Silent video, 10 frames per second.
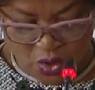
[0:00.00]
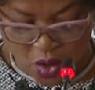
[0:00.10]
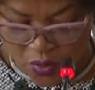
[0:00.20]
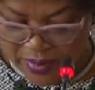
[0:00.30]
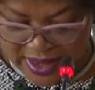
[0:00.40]

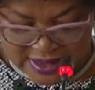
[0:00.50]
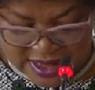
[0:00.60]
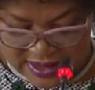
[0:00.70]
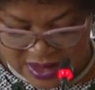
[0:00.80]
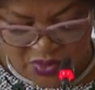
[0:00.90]
no
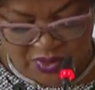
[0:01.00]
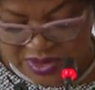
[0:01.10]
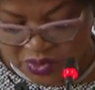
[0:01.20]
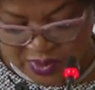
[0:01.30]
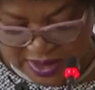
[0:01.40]
matter the
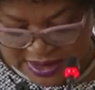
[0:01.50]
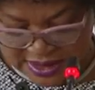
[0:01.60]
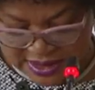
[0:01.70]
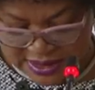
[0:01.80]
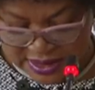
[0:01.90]

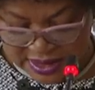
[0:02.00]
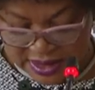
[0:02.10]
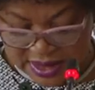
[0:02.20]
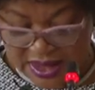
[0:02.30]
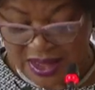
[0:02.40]
consequences,
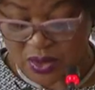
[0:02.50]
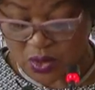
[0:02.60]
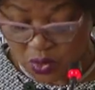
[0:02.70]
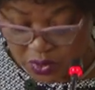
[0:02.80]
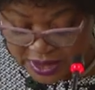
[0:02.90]

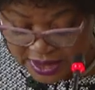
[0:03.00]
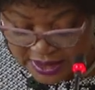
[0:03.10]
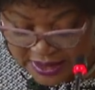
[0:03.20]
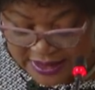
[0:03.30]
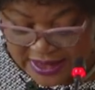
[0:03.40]

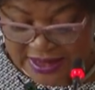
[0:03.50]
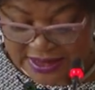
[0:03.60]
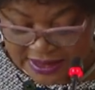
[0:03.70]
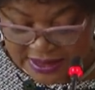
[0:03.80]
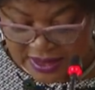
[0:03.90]
including the
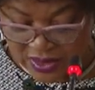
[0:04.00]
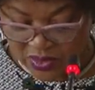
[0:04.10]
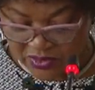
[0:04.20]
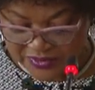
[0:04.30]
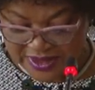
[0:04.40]
risk
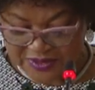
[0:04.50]
of